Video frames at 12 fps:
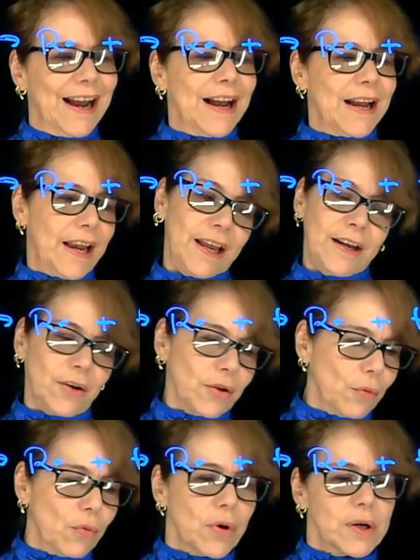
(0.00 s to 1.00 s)
in other
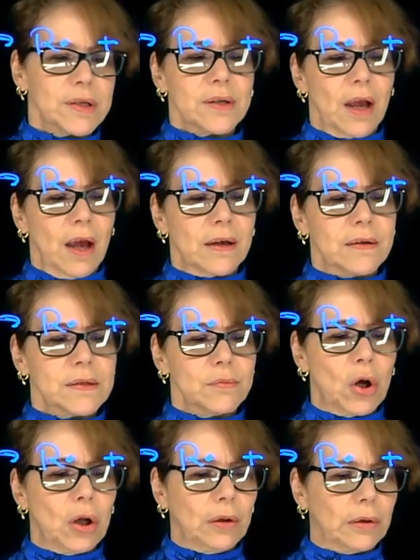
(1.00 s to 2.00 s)
words,
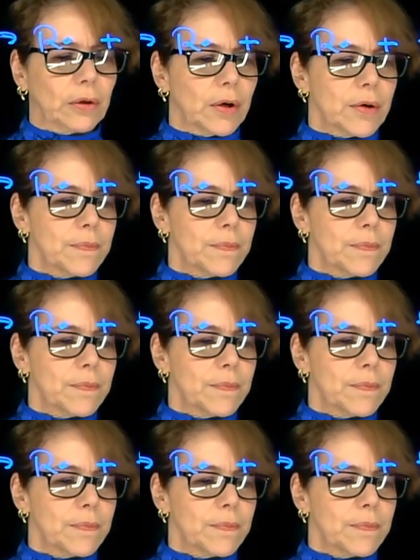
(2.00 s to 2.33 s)
smaller